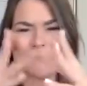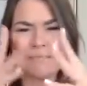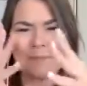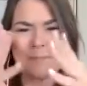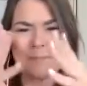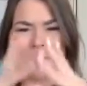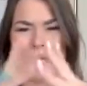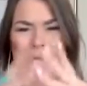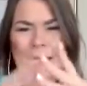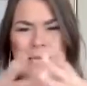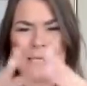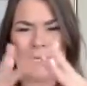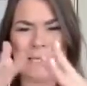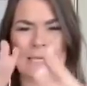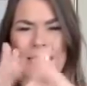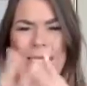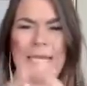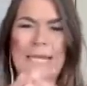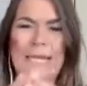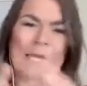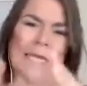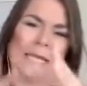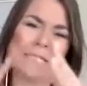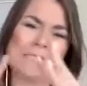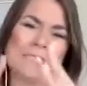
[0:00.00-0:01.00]
to make a
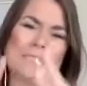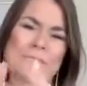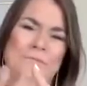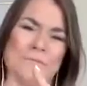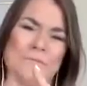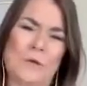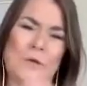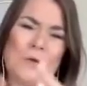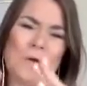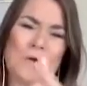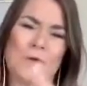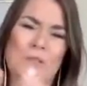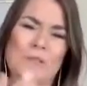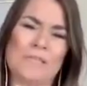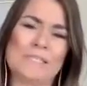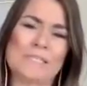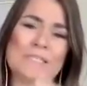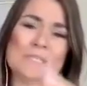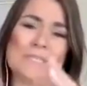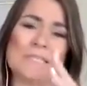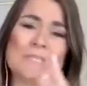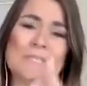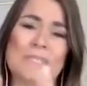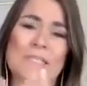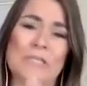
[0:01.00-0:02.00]
case for all
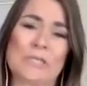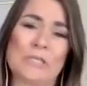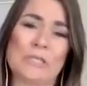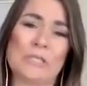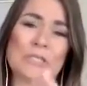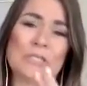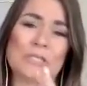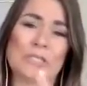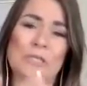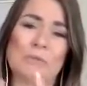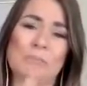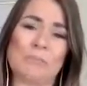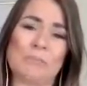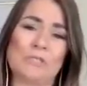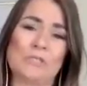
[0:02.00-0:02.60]
this leadership